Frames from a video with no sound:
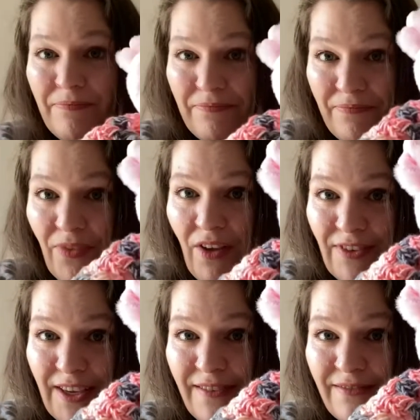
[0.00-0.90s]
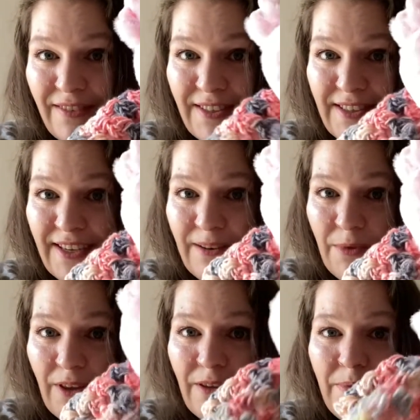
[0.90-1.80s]
It's gonna
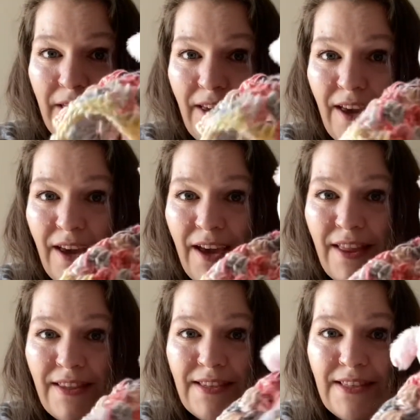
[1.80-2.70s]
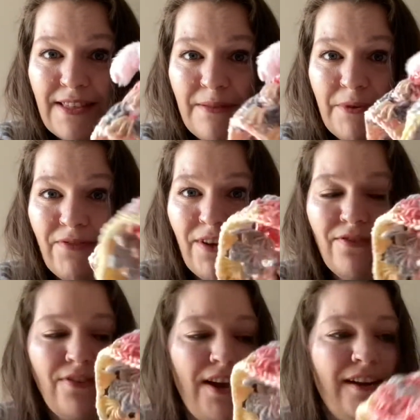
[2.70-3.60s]
be on the piggy, and this is gonna be for a
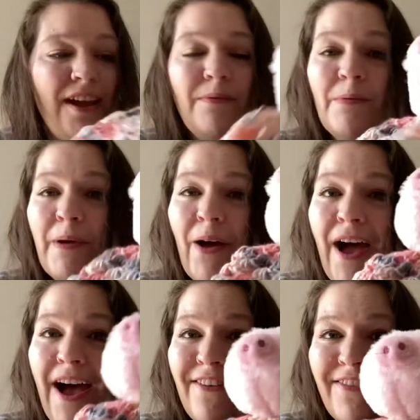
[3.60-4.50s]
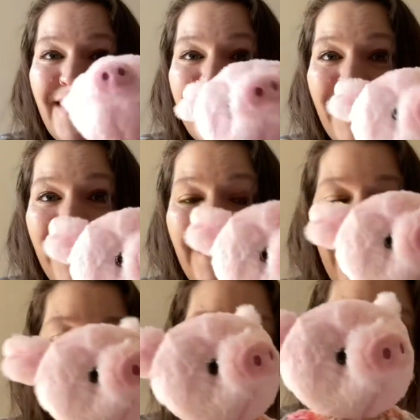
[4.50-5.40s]
friend. I'm about halfway done.
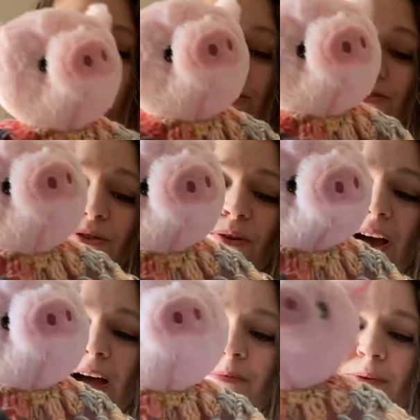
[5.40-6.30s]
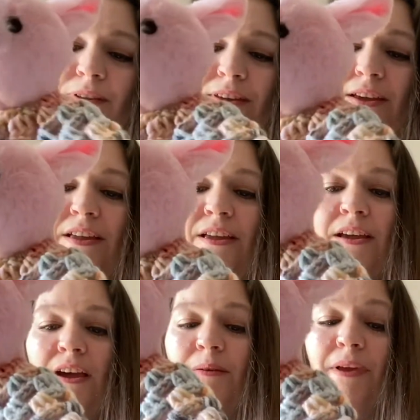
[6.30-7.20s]
I'm so happy with it.
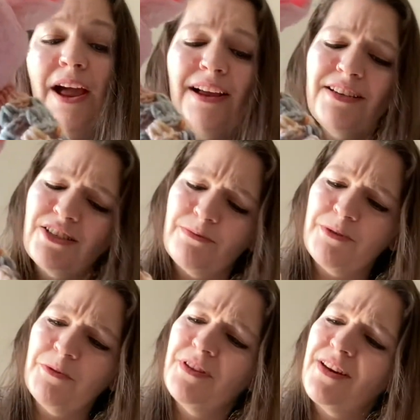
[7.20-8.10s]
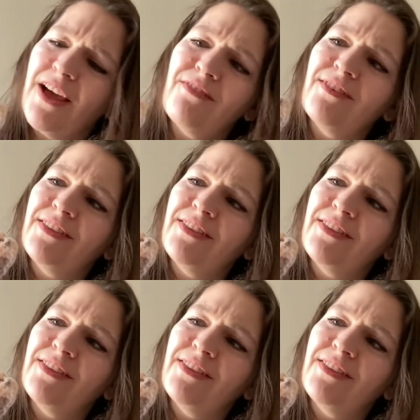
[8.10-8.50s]
I'm actually be more than halfway.